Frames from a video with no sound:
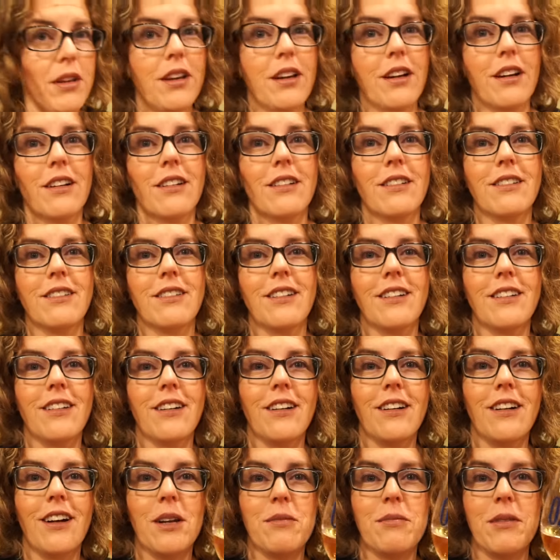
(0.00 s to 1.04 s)
here
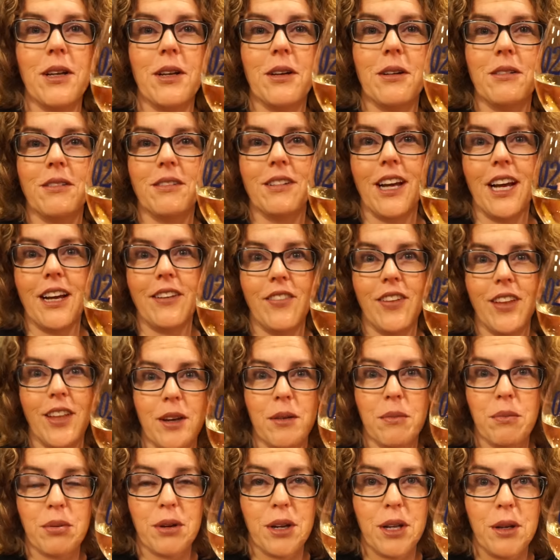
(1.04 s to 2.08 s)
on my own having
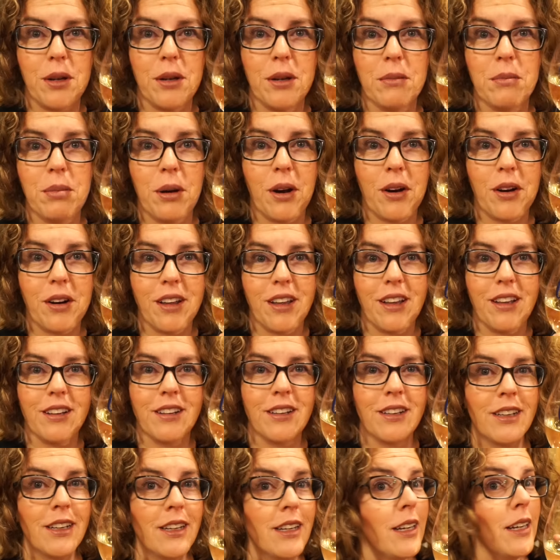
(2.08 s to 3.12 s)
a pre-party
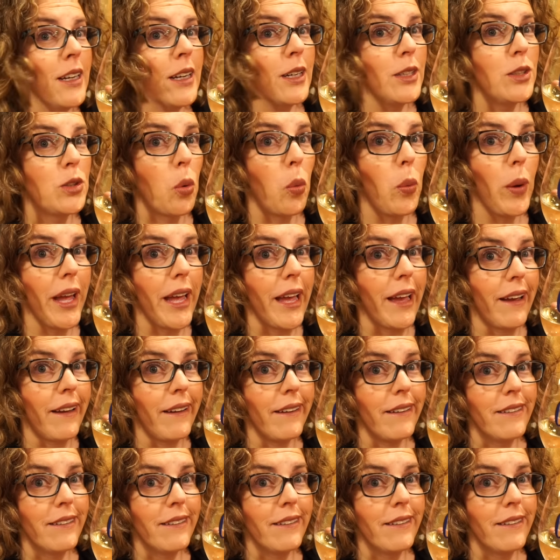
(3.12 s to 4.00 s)
doink.